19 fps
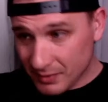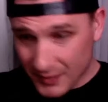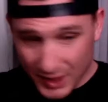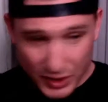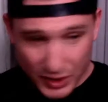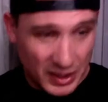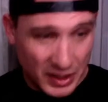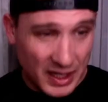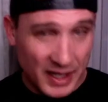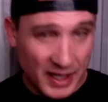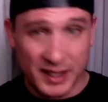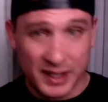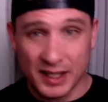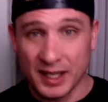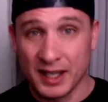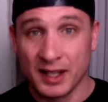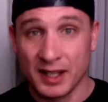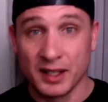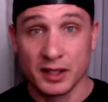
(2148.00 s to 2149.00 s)
You
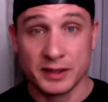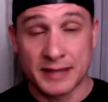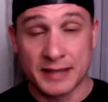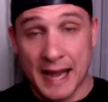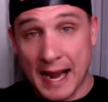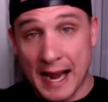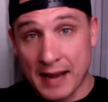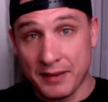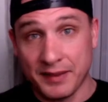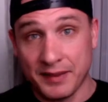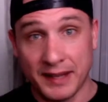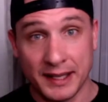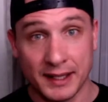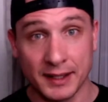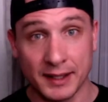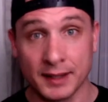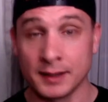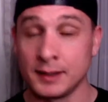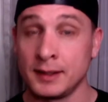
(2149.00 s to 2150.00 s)
like
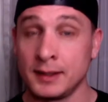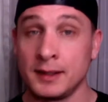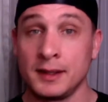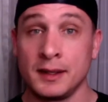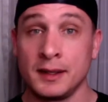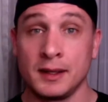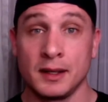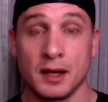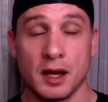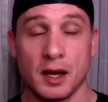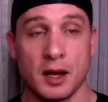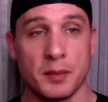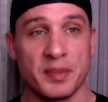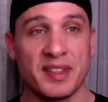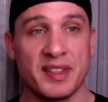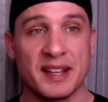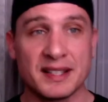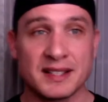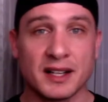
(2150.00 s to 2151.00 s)
diving, um,
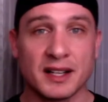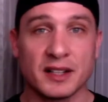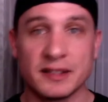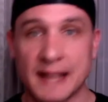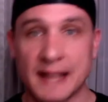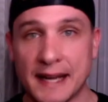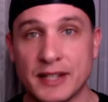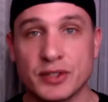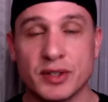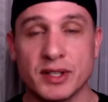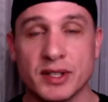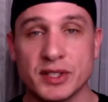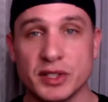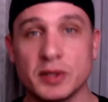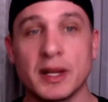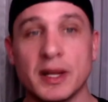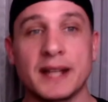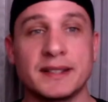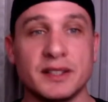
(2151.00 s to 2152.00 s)
things that are dangerous
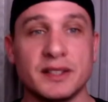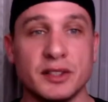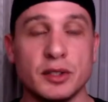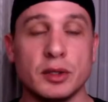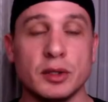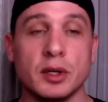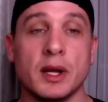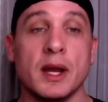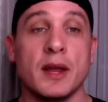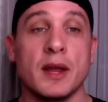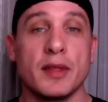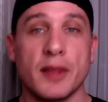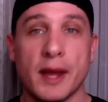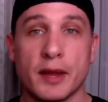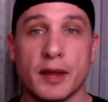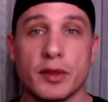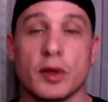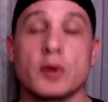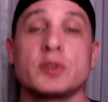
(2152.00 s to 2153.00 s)
you like to do.
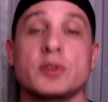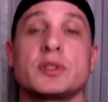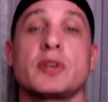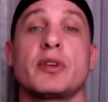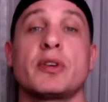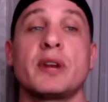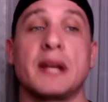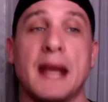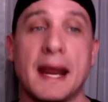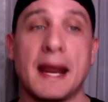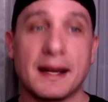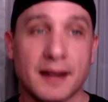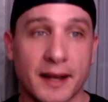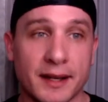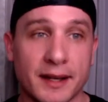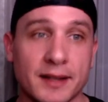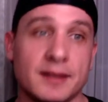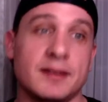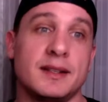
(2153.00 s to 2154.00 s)
That those create
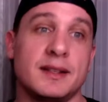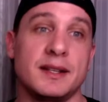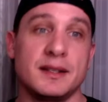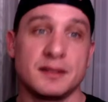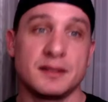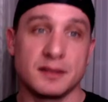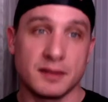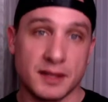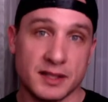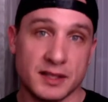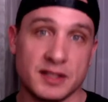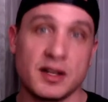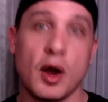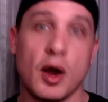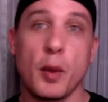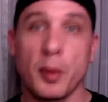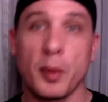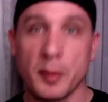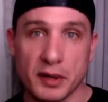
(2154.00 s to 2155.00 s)
like these this
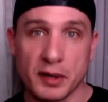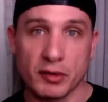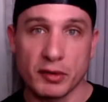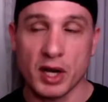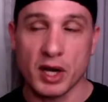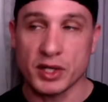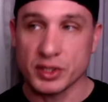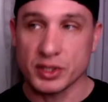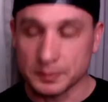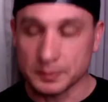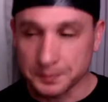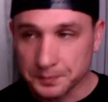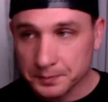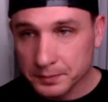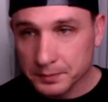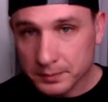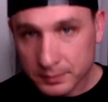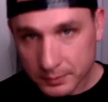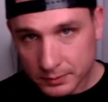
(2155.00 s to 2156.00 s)
dopamine rush
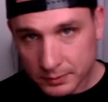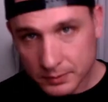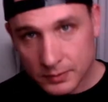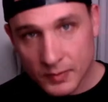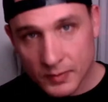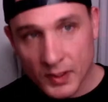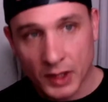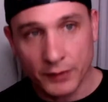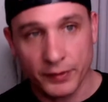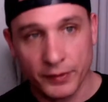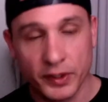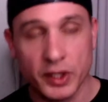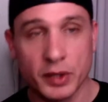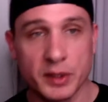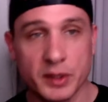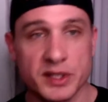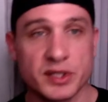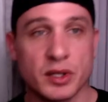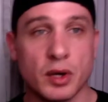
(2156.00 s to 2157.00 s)
for
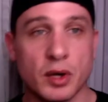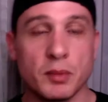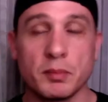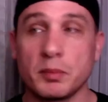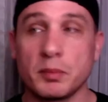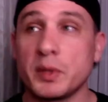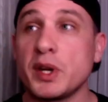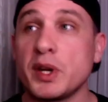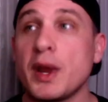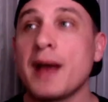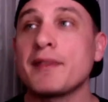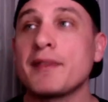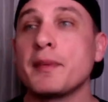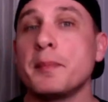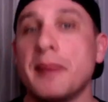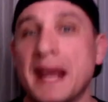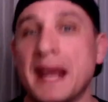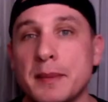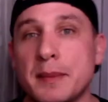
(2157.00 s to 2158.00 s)
you. And so when you have a
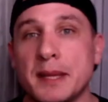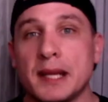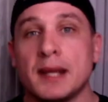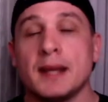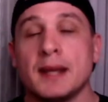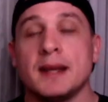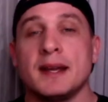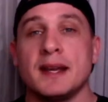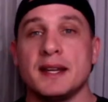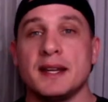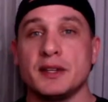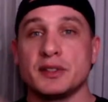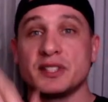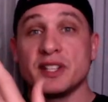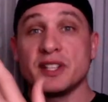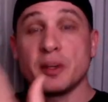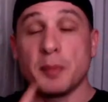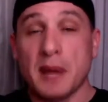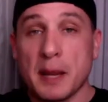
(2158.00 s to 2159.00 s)
baby and you
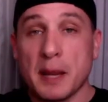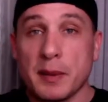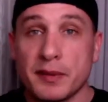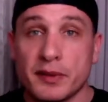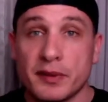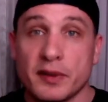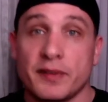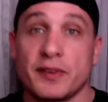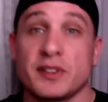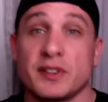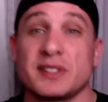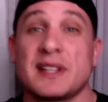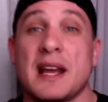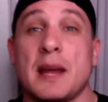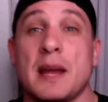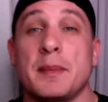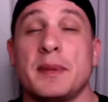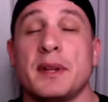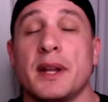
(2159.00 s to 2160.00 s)
see your baby for the first
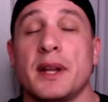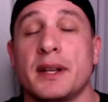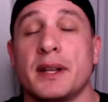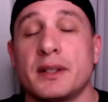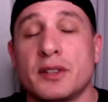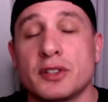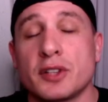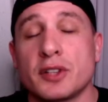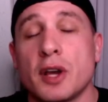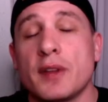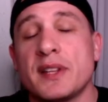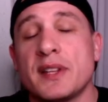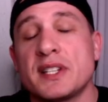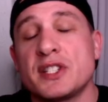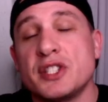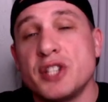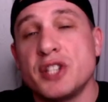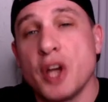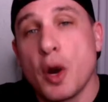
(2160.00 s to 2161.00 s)
time, and like there's all this
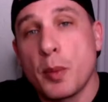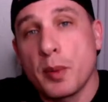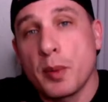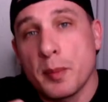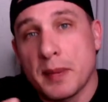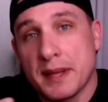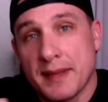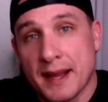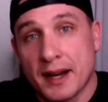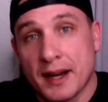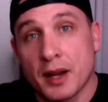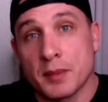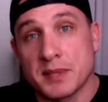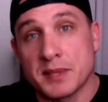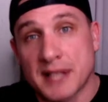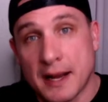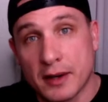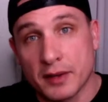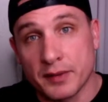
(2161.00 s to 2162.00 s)
dopamine that
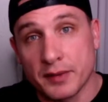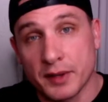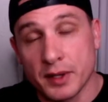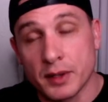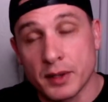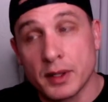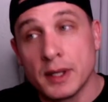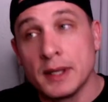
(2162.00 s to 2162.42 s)
comes out of you